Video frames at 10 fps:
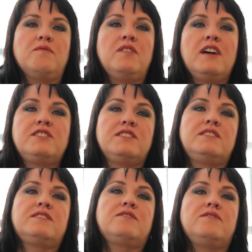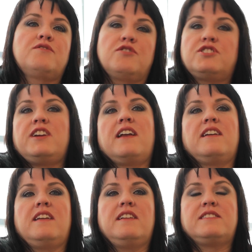not just
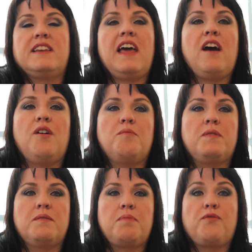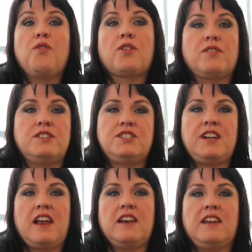Christianity to now, but before
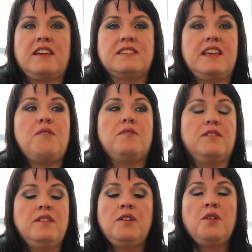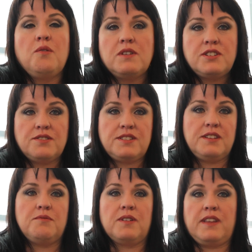Christianity, because that will, once you
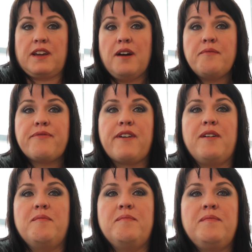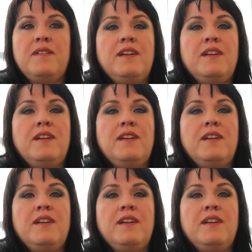see where they come from,